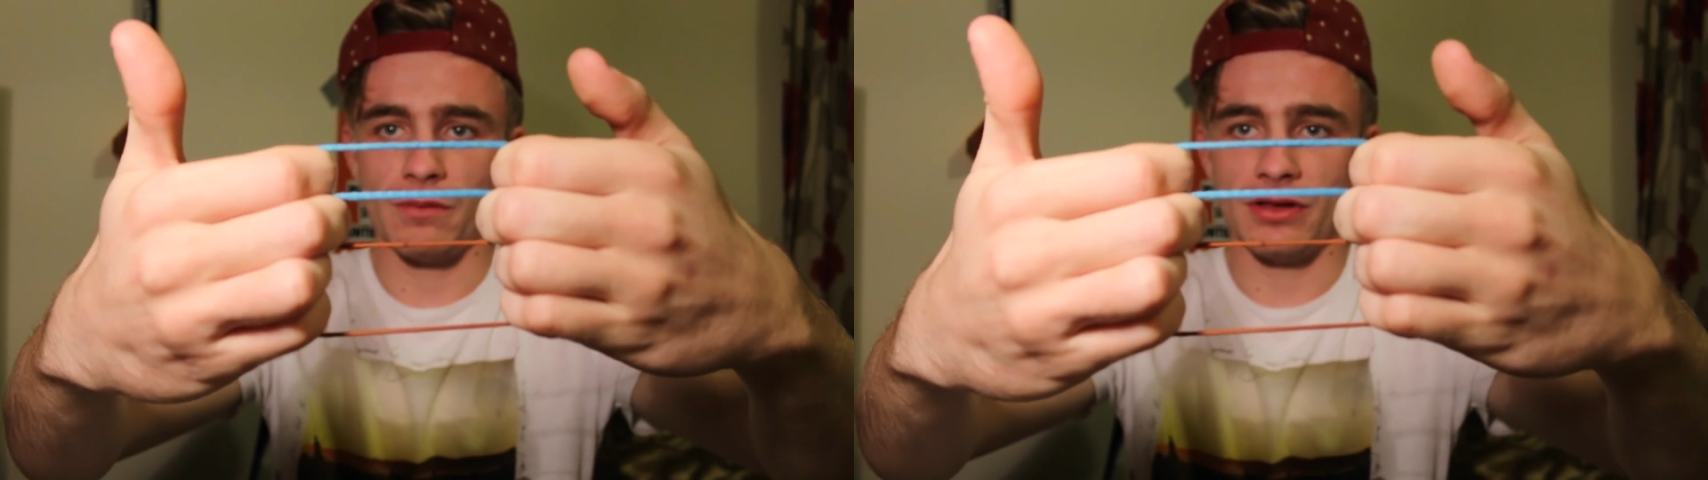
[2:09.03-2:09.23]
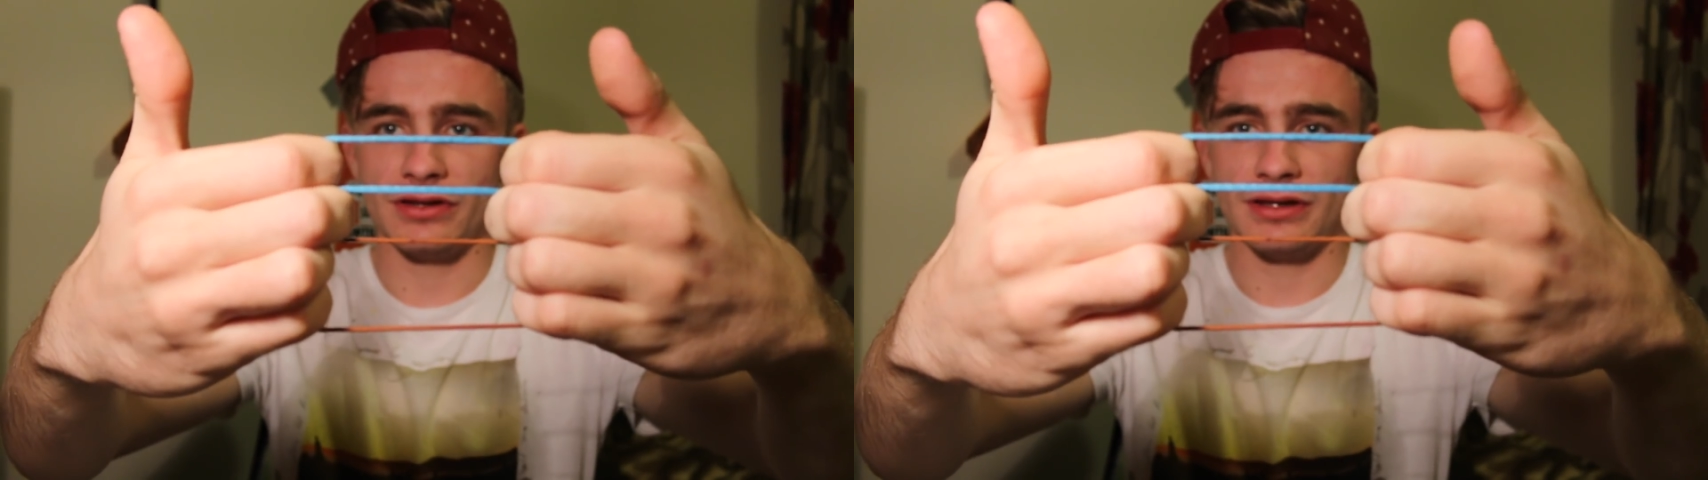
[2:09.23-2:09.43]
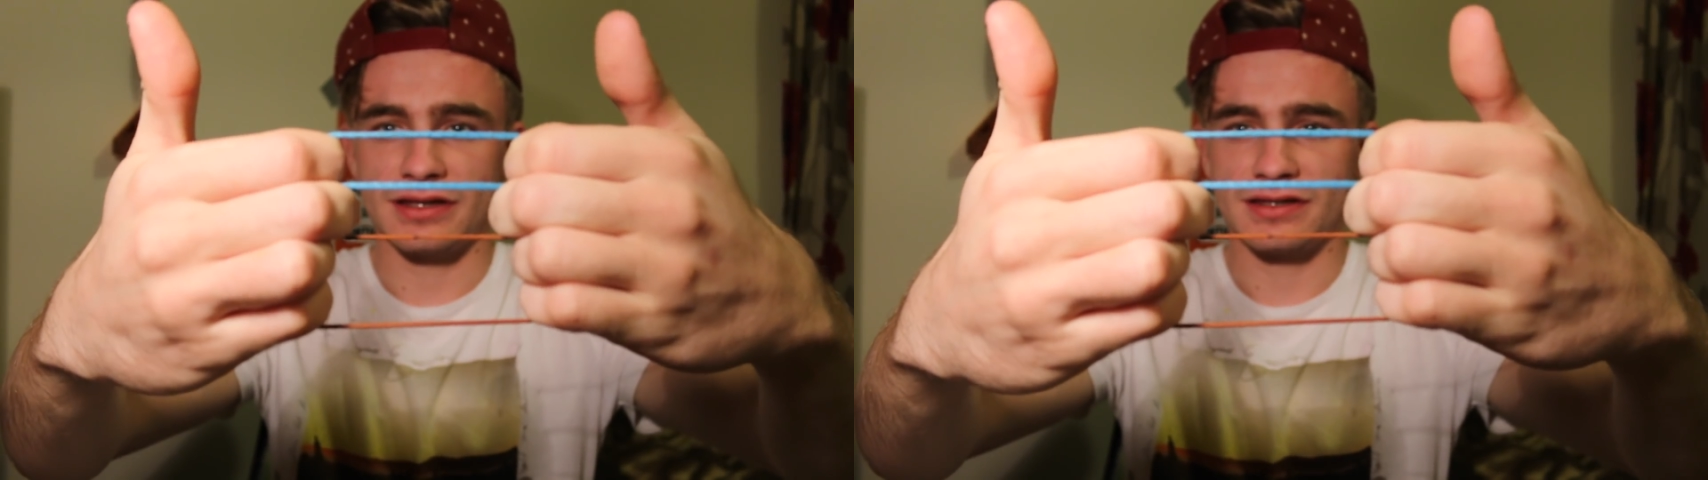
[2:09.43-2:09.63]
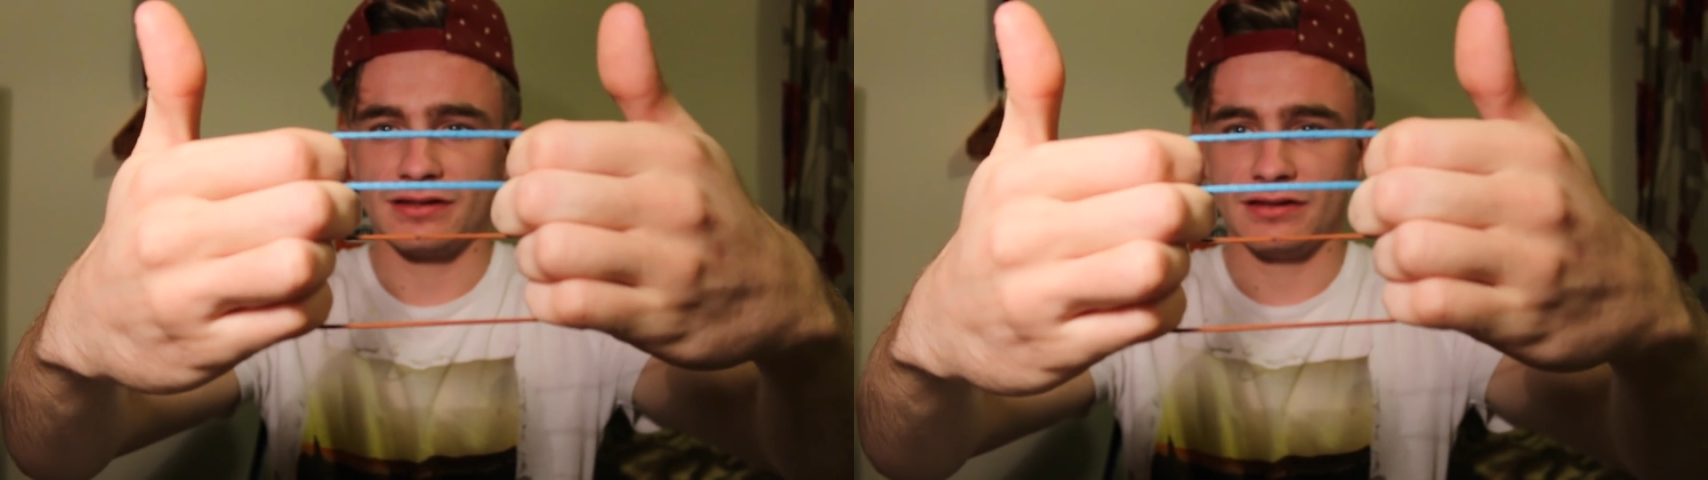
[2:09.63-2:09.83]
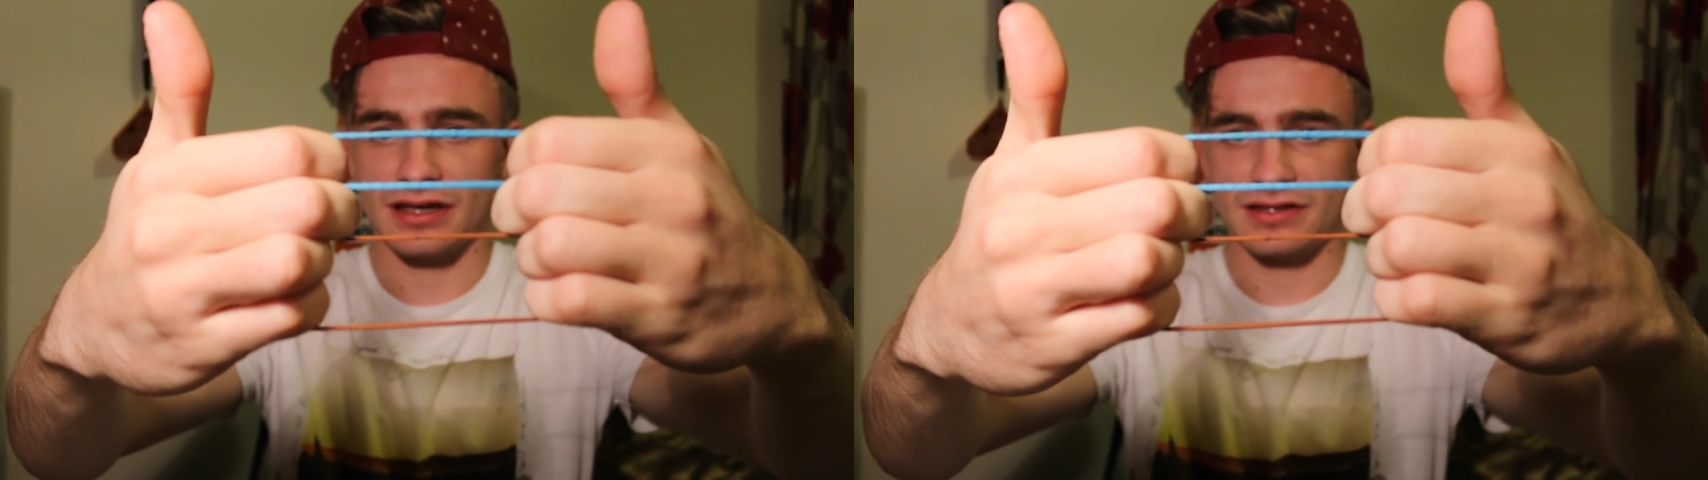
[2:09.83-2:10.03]
well
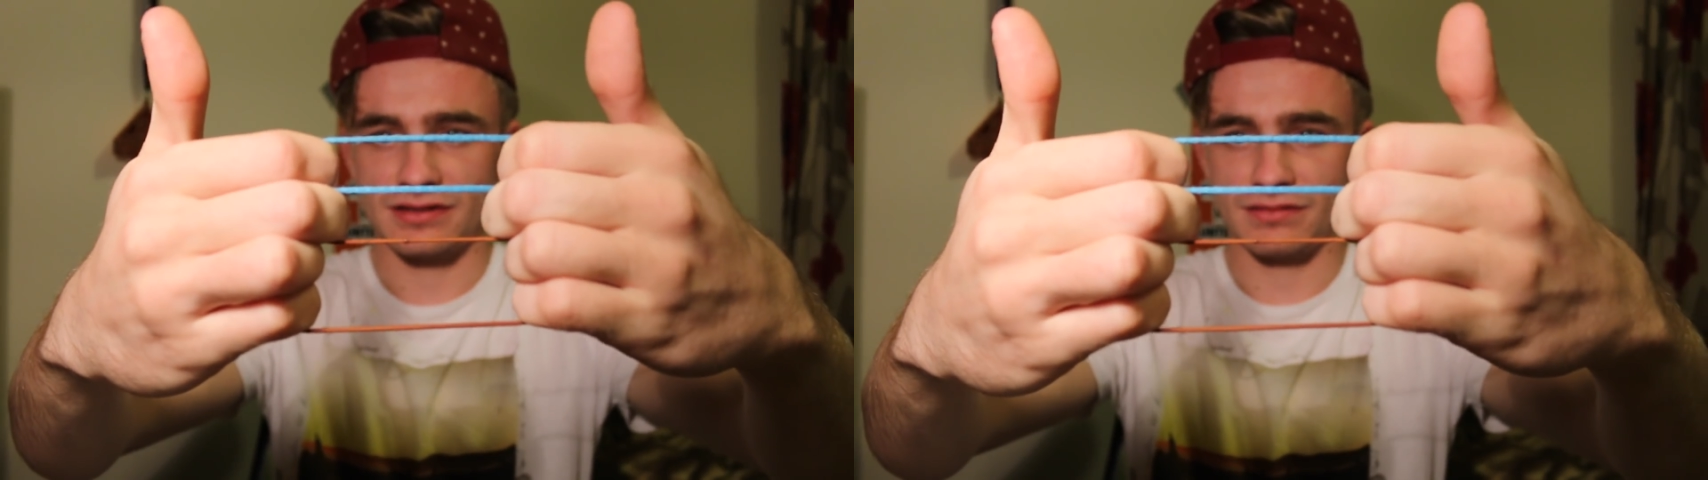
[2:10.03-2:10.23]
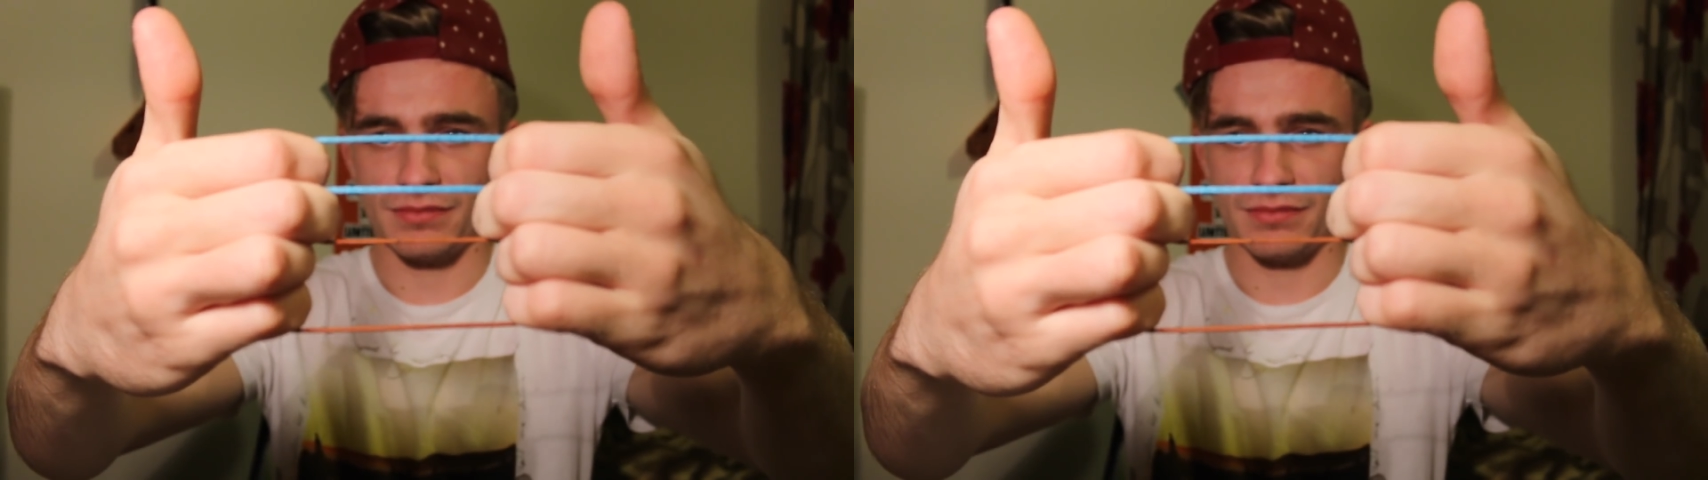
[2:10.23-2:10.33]
that's